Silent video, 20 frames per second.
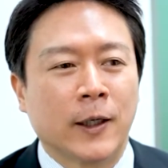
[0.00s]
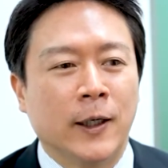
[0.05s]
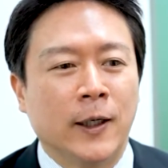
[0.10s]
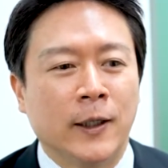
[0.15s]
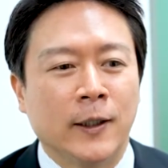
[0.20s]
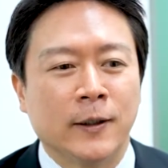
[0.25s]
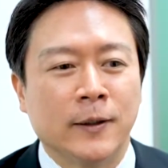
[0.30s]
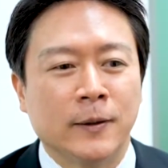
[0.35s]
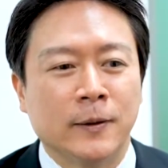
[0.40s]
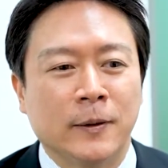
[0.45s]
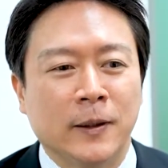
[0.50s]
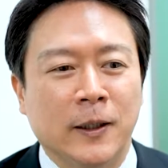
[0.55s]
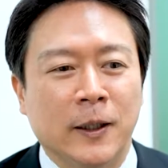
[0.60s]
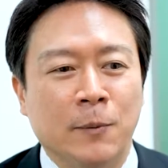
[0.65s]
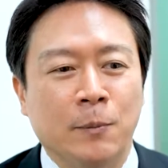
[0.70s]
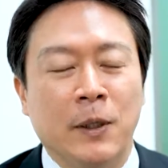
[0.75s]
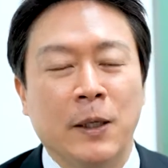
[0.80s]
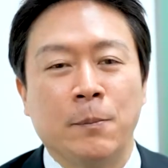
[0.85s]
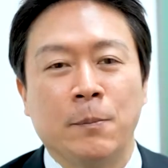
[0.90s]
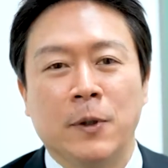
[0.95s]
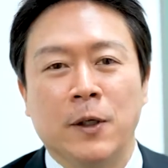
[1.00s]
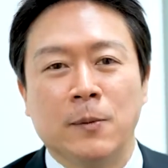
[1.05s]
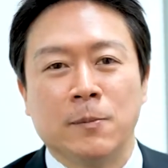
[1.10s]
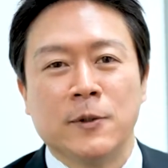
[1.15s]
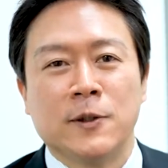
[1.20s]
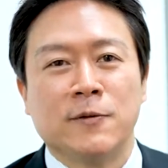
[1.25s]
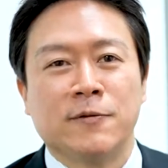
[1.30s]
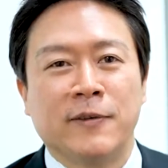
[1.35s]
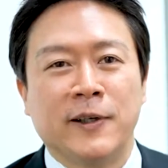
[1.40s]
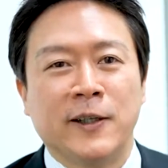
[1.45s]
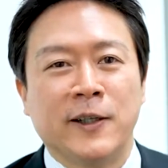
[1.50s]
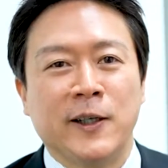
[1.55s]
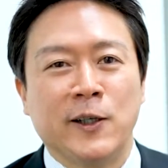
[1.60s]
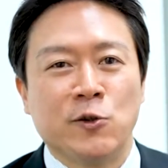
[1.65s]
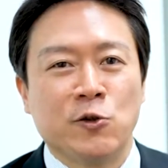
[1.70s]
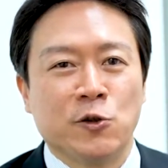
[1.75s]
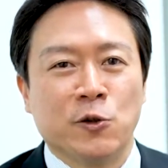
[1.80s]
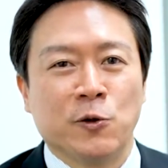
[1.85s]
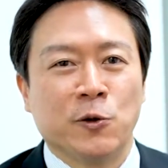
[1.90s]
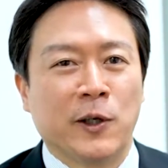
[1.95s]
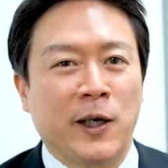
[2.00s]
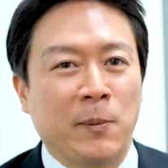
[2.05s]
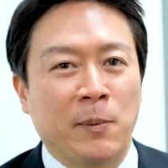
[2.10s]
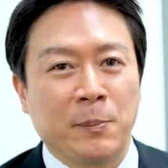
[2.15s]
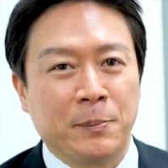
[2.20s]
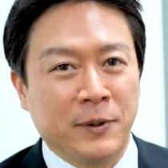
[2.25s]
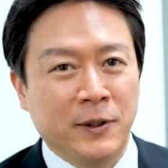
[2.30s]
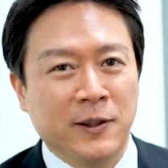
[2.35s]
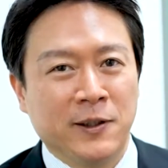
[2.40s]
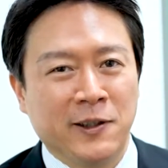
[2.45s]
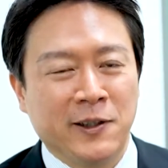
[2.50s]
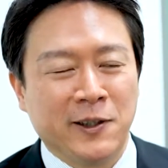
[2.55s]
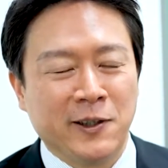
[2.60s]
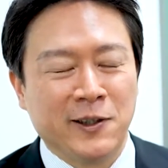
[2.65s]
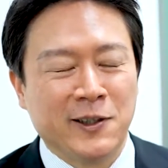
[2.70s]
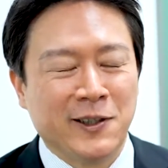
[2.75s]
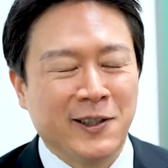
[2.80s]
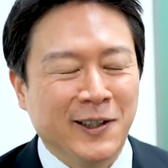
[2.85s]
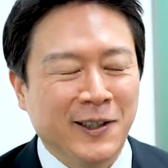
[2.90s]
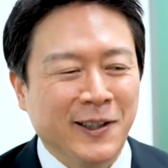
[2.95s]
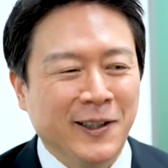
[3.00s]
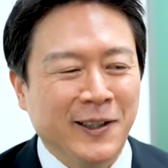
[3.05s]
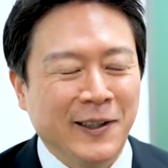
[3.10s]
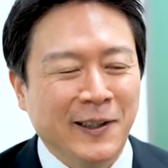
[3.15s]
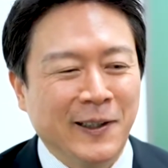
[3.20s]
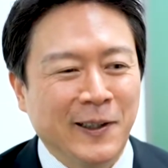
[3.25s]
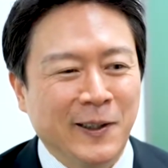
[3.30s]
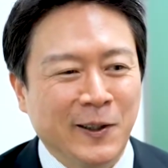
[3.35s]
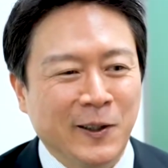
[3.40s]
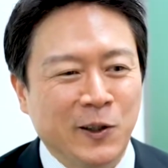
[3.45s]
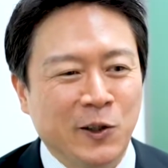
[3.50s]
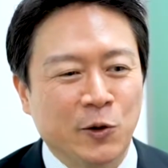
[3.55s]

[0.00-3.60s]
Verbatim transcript: um, on my mom's financial capabilities uh,